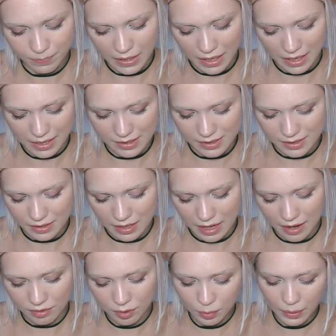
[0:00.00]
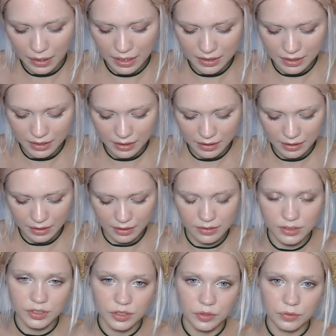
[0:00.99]
guys, everybody
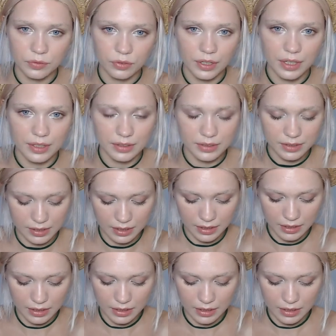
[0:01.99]
in different